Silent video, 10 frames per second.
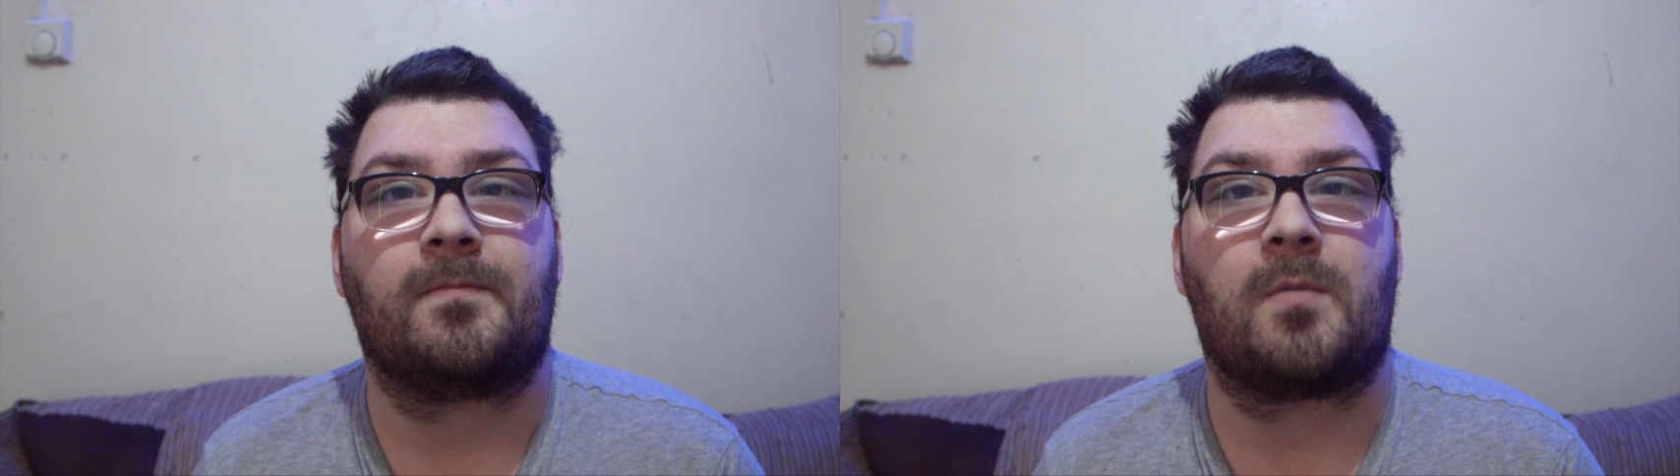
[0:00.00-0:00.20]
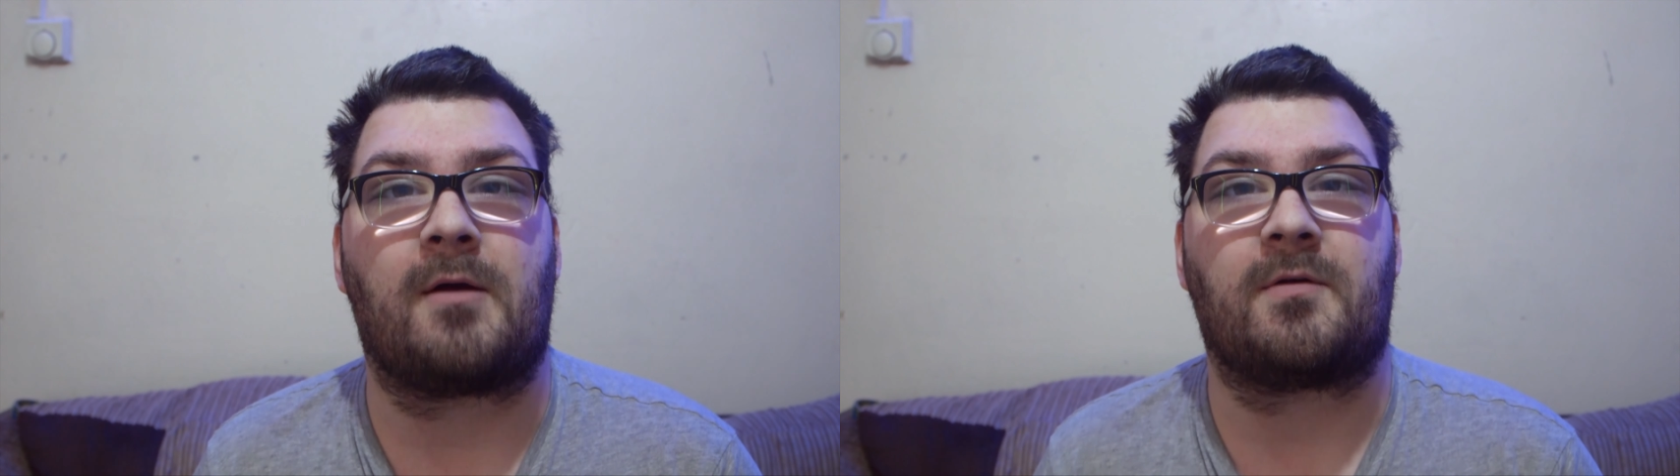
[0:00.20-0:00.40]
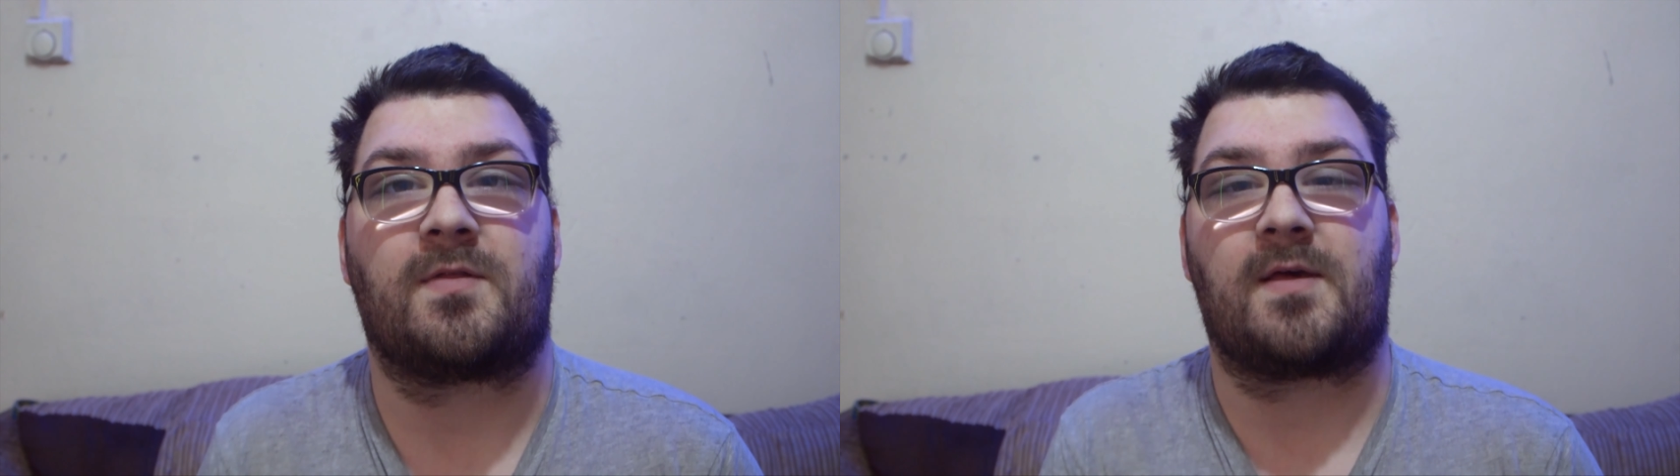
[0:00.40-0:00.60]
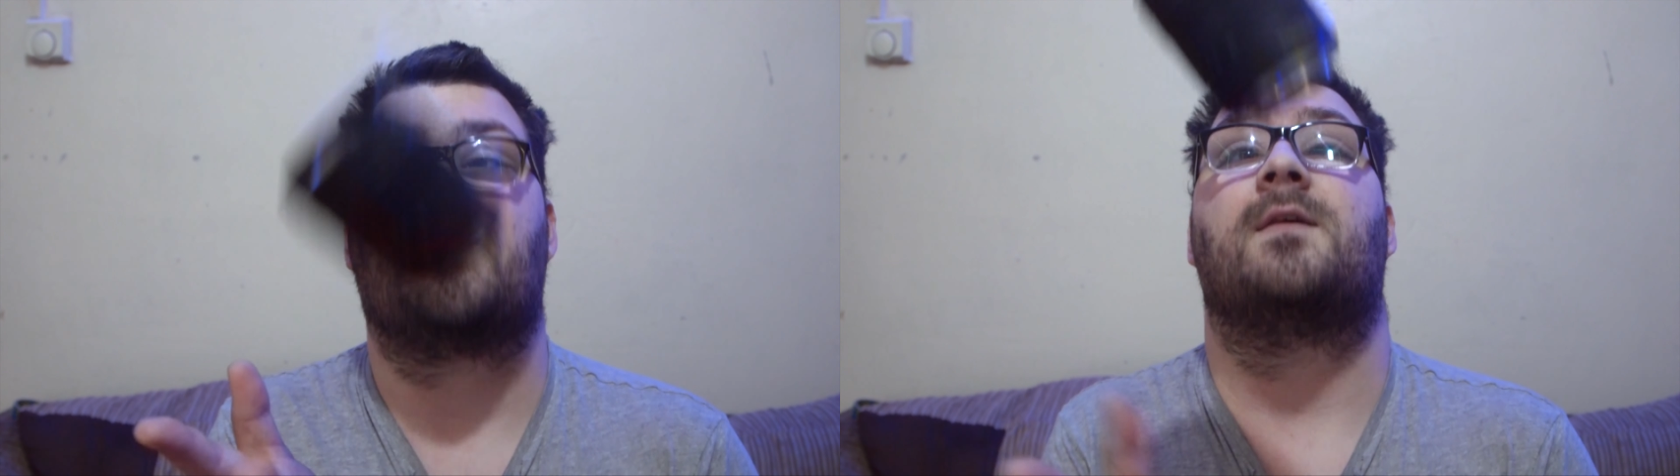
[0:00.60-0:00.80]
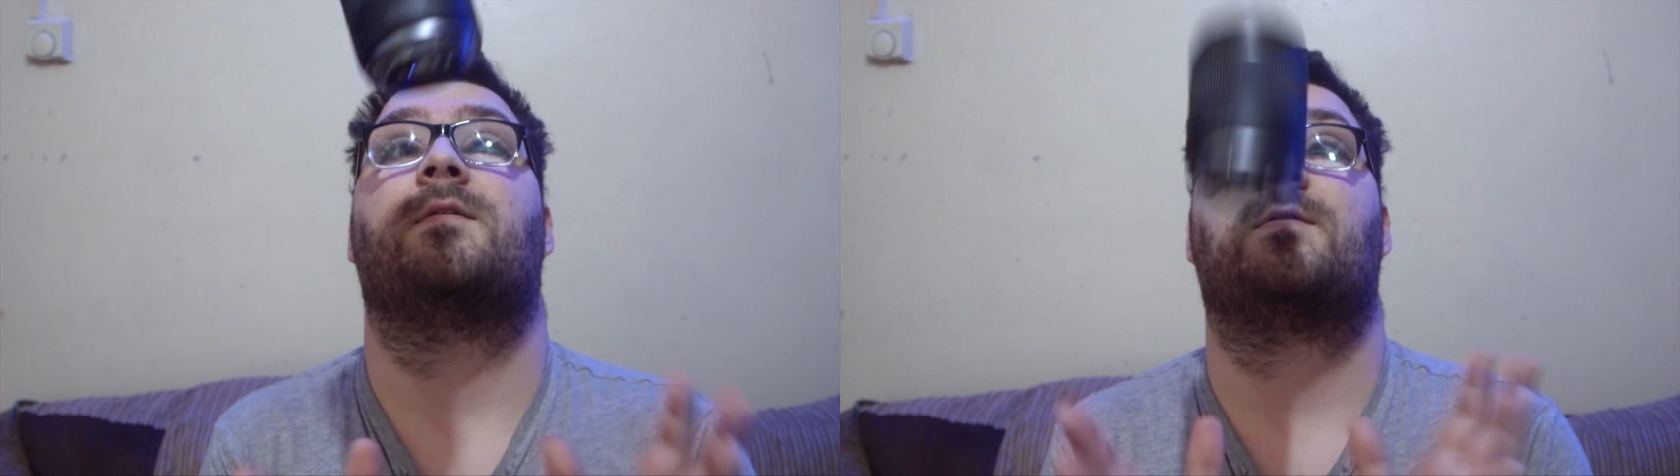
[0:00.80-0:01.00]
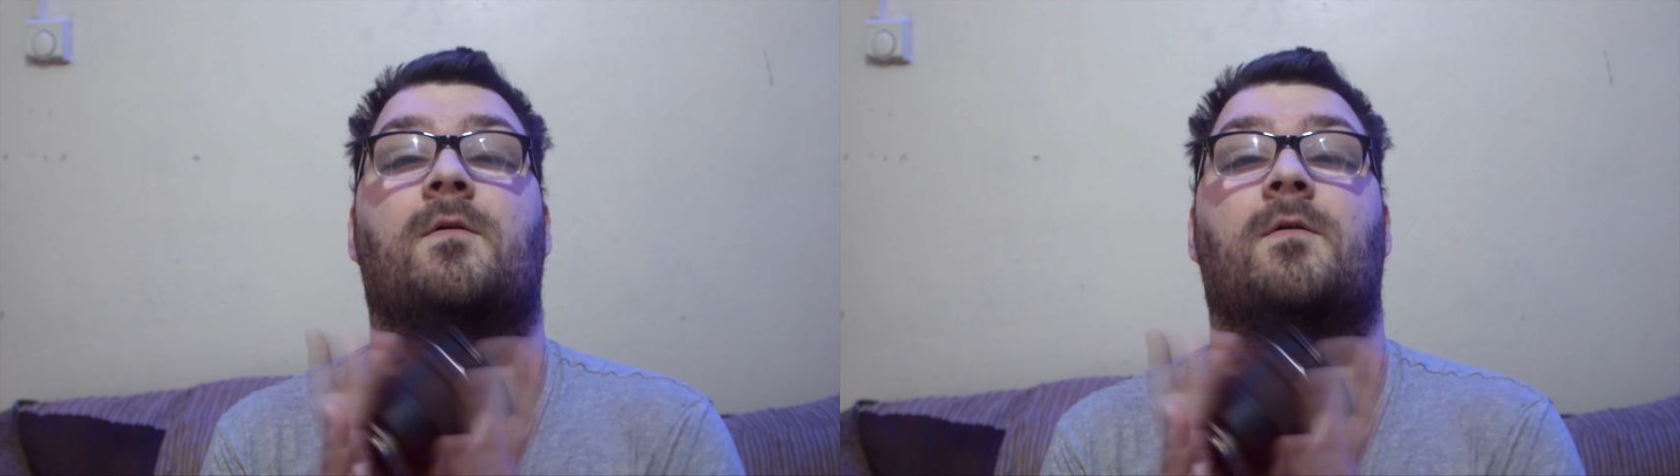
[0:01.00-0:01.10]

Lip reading: Whereas this is